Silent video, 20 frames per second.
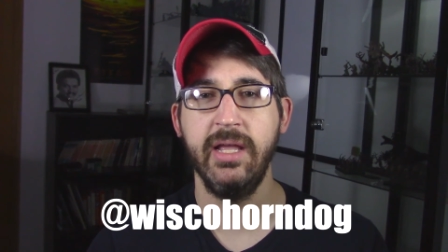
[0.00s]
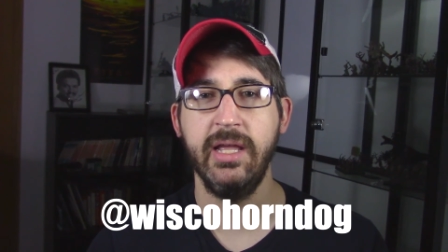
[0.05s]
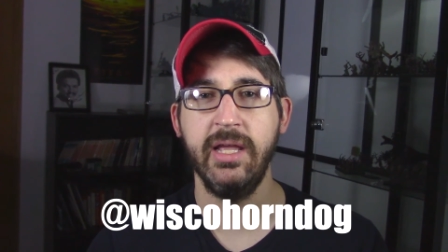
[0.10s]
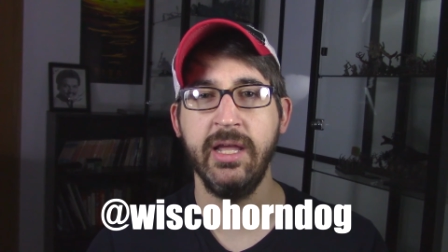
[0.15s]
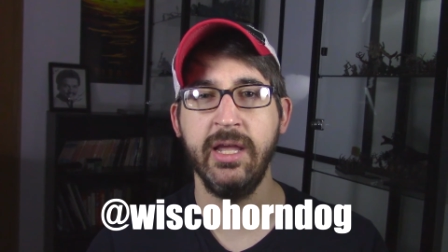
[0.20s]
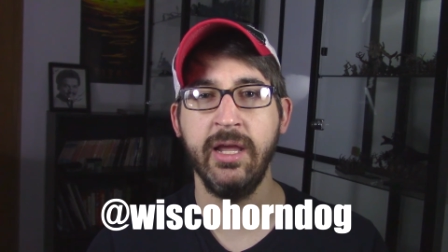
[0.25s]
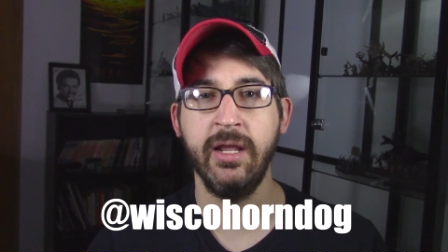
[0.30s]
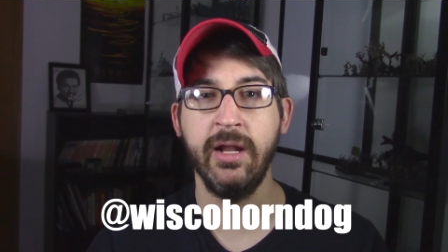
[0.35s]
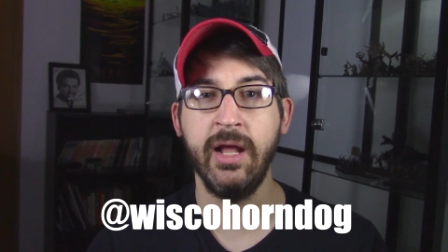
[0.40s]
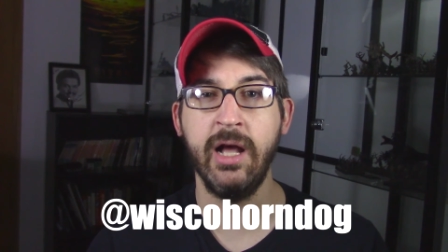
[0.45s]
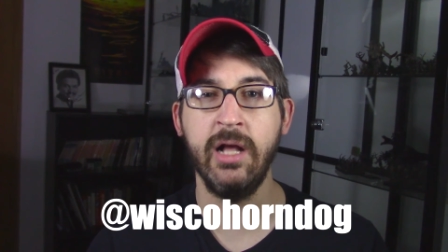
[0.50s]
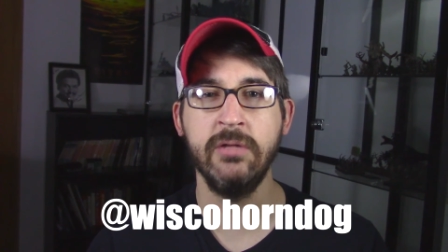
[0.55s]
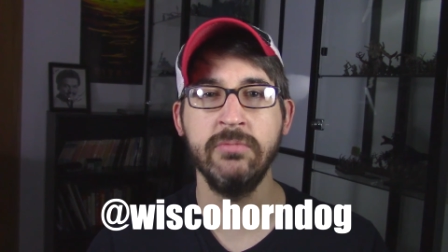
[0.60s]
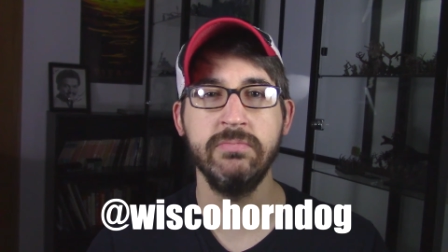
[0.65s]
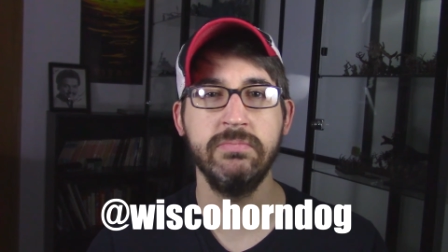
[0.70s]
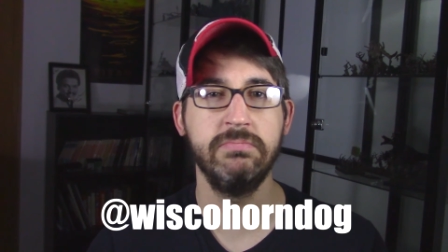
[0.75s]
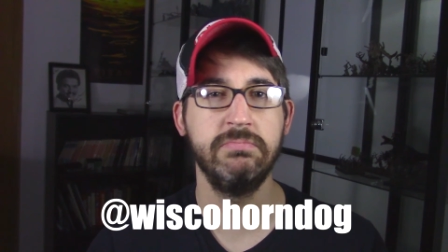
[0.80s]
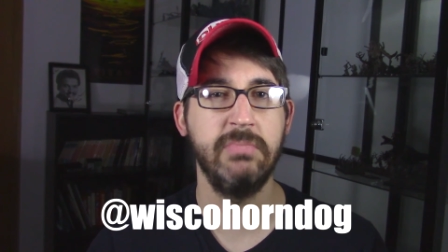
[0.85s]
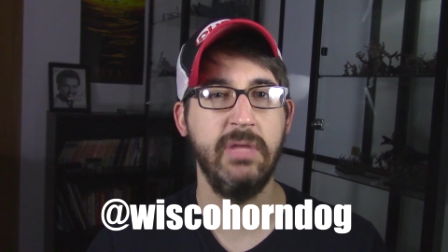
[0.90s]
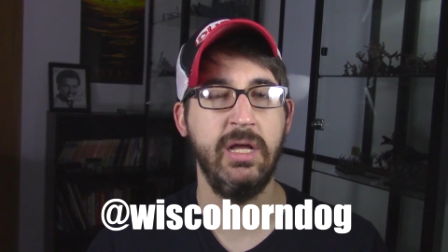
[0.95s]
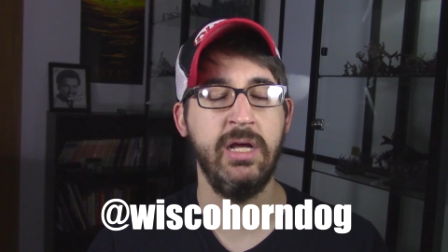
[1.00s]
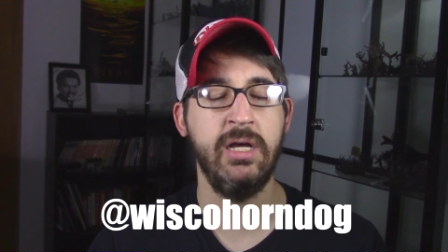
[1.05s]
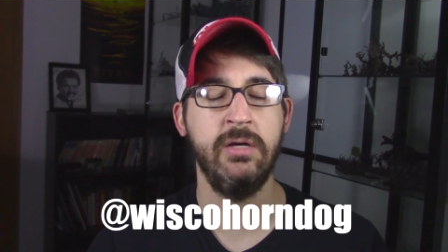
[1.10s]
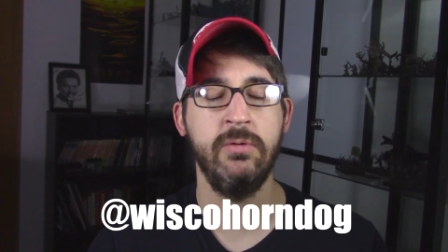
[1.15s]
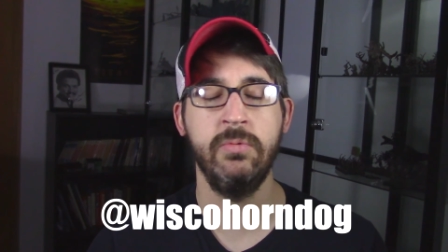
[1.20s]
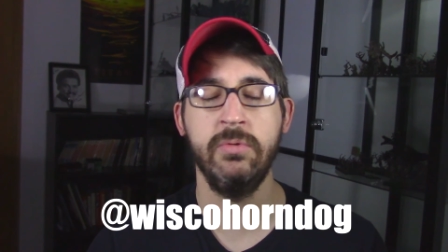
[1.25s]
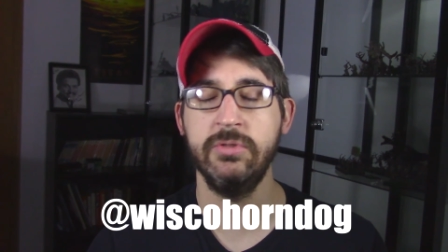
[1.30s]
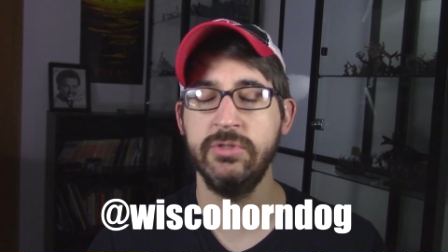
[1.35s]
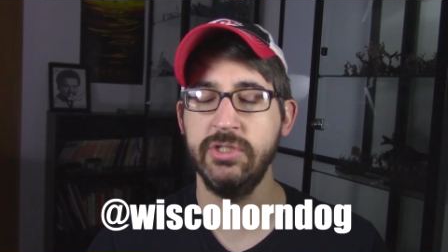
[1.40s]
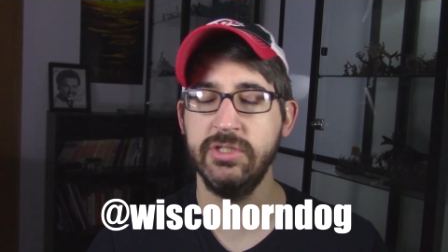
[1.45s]
And I
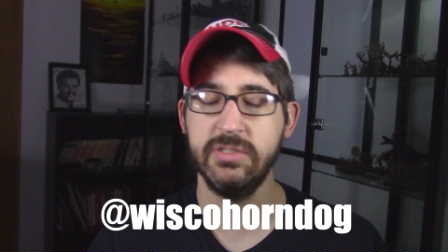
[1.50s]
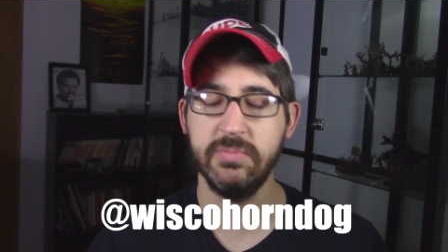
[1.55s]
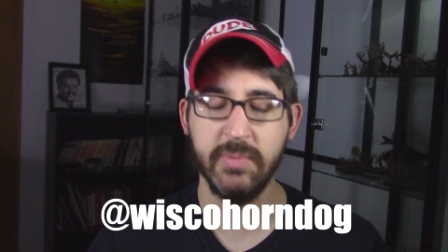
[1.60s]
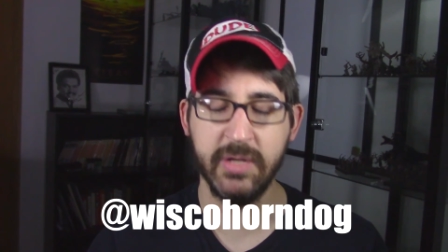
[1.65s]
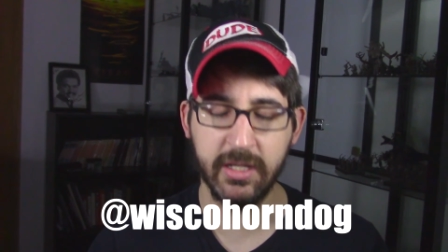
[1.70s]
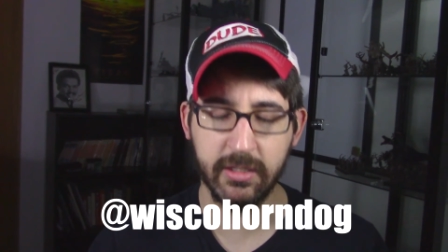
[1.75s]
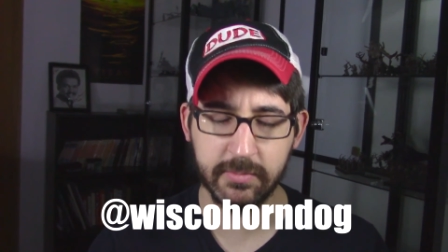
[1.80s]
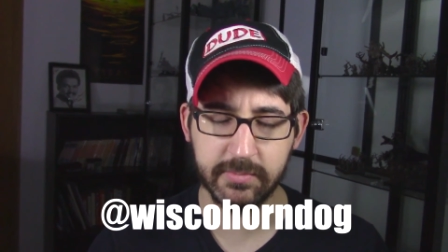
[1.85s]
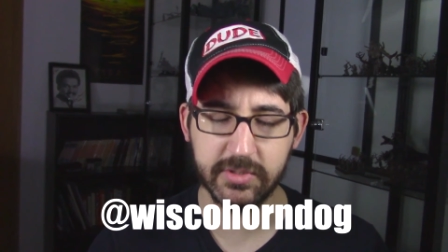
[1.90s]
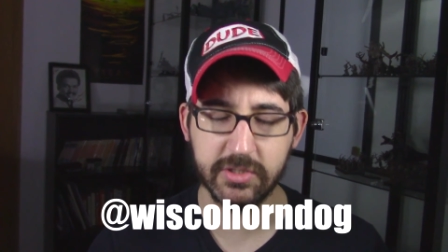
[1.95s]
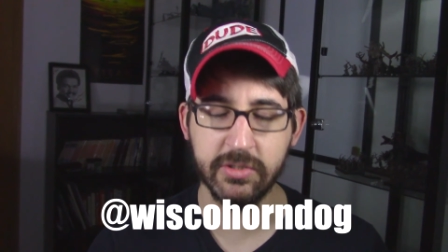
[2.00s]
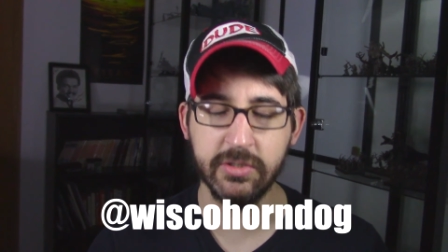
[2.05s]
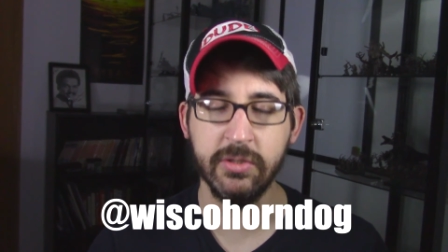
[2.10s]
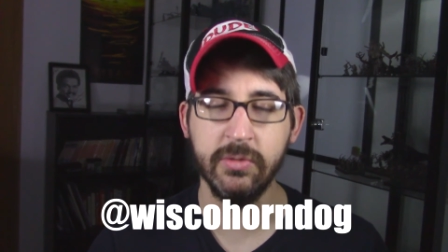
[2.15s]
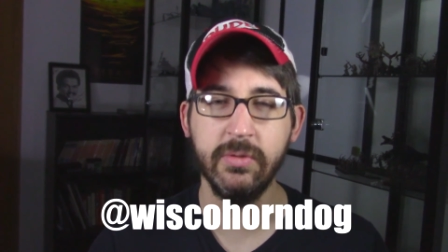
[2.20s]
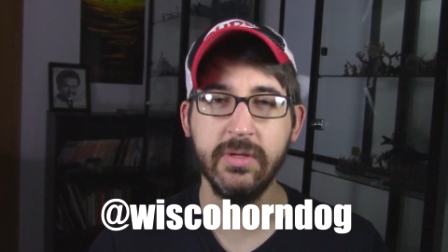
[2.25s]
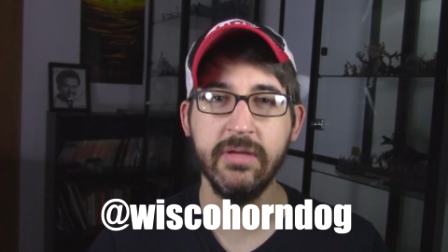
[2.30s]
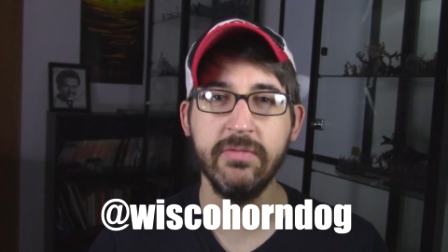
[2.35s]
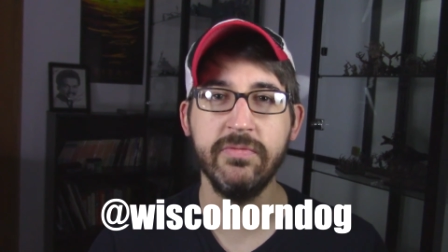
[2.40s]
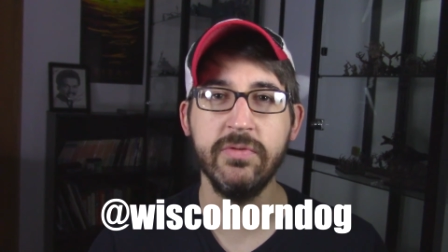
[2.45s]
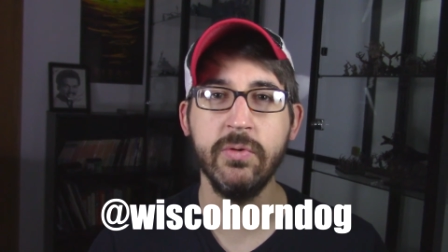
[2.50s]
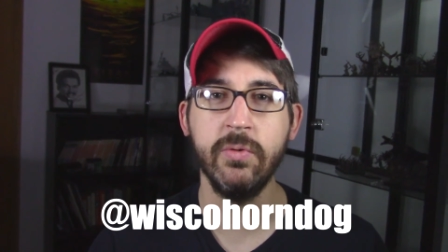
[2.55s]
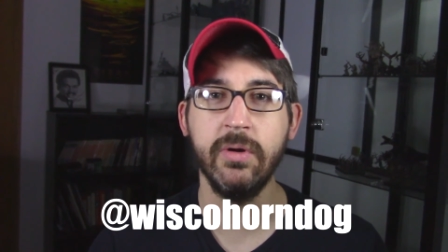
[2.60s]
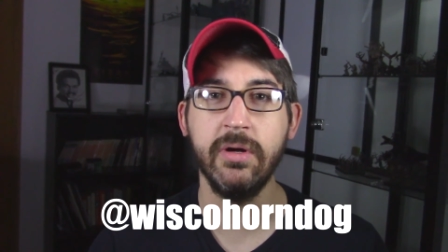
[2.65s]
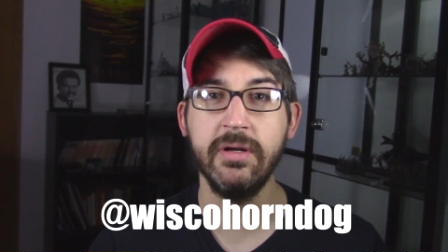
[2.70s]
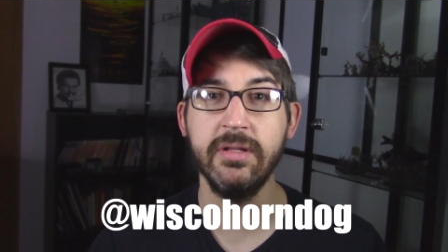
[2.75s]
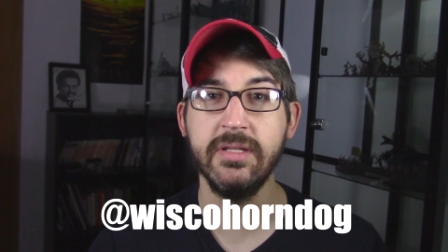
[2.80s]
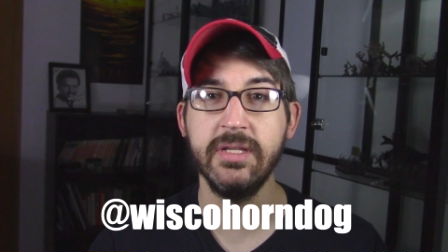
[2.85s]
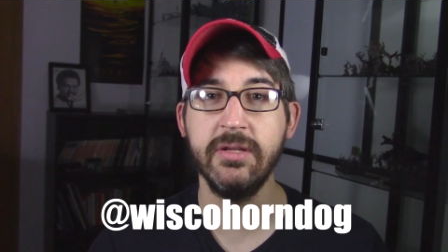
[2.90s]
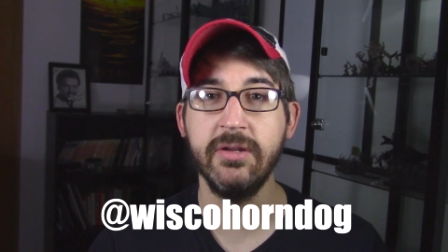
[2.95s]
will just mail them to you if you are
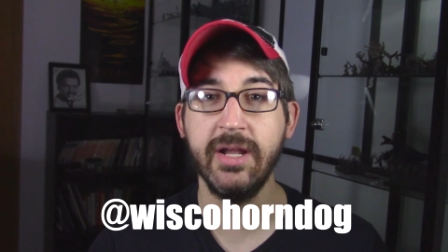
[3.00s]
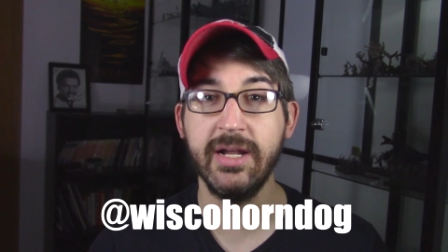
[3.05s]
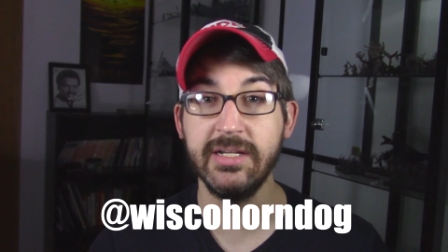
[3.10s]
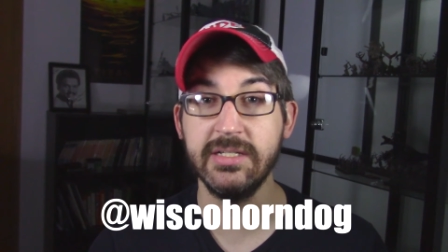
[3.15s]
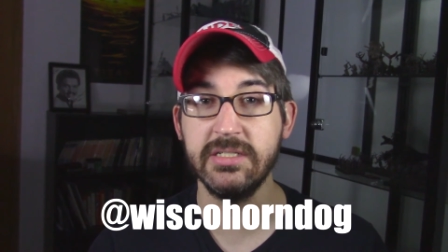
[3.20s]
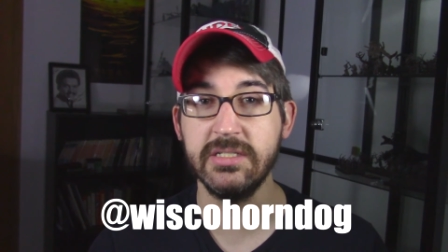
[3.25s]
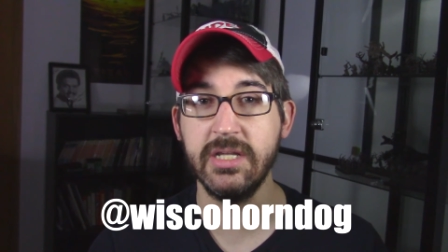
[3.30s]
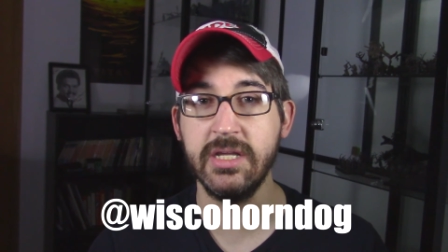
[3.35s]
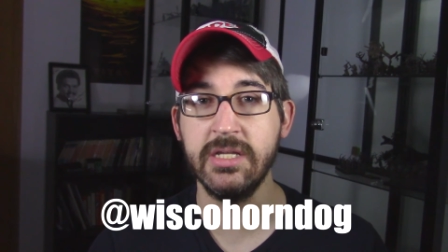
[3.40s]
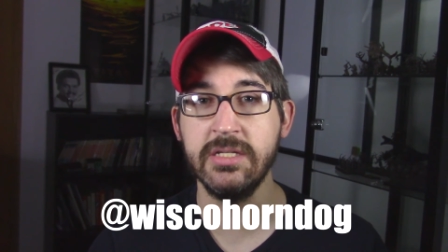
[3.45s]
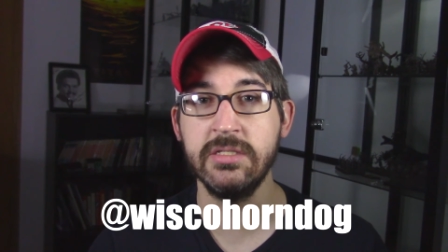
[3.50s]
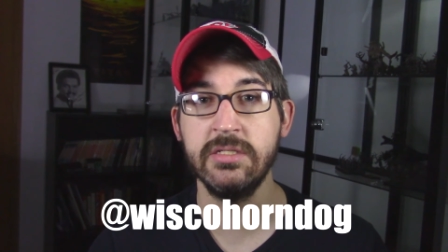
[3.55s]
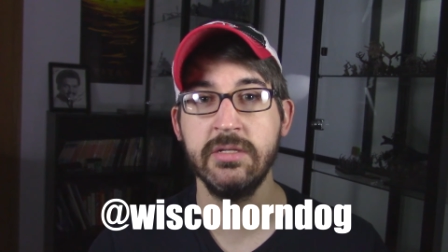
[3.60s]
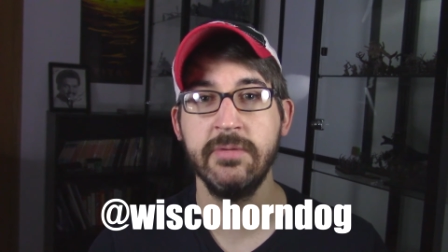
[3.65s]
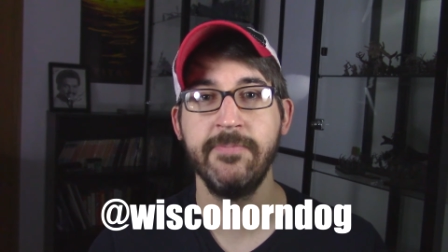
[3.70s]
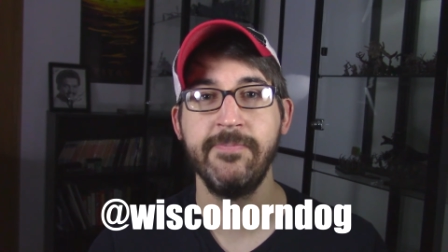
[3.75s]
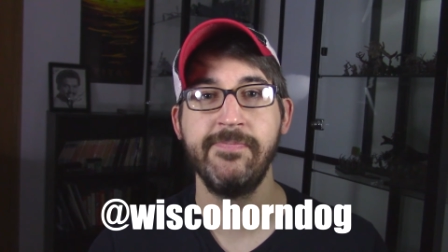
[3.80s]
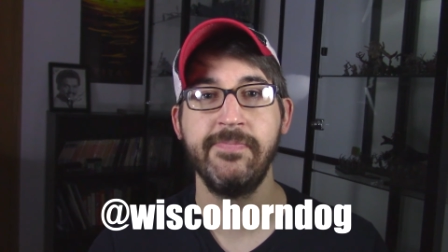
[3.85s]
in the United States.